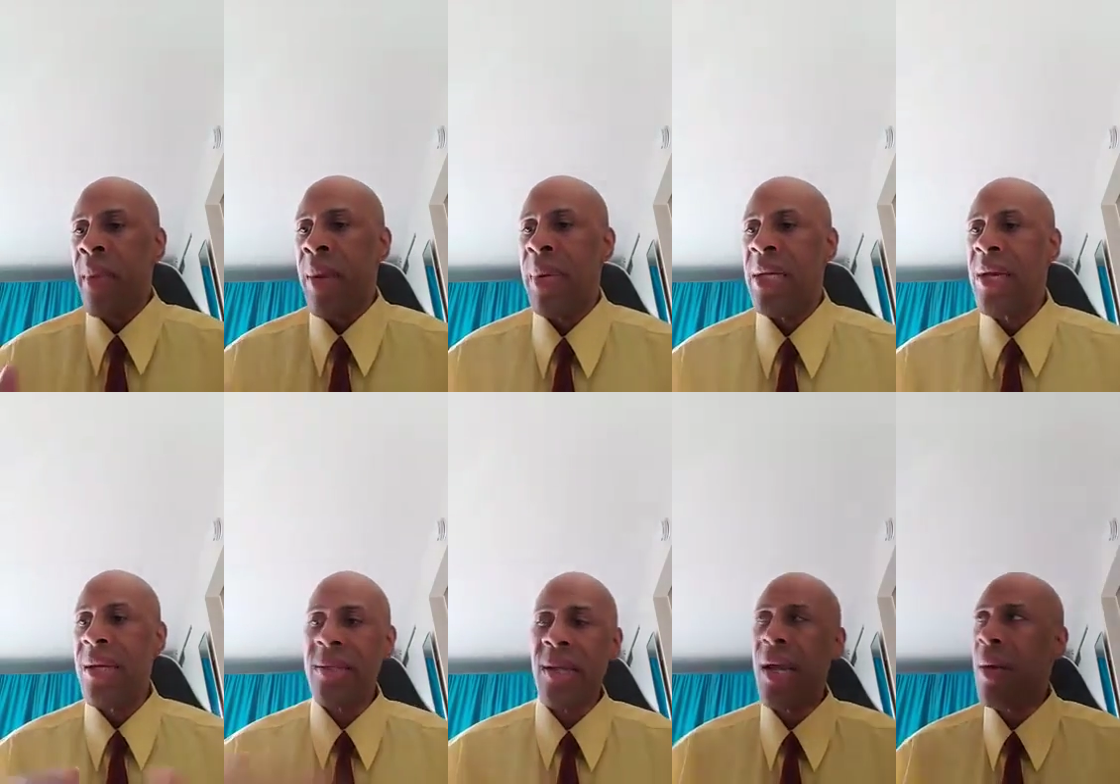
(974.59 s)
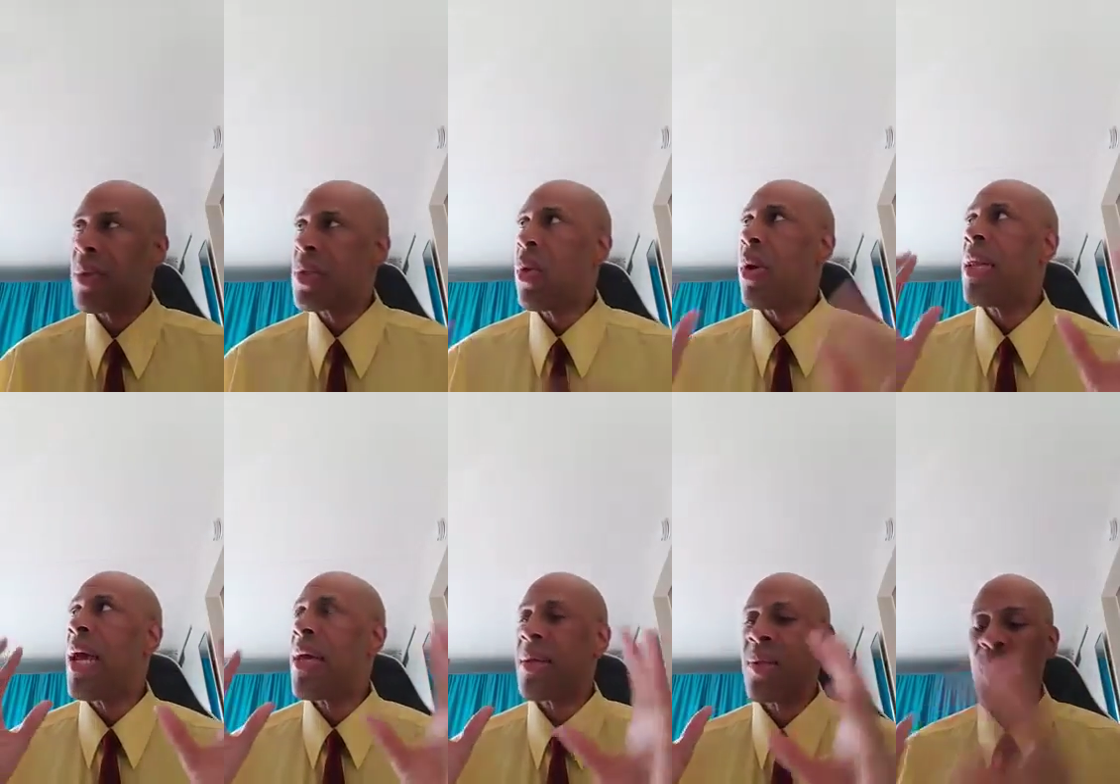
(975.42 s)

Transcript: but yesterday was all that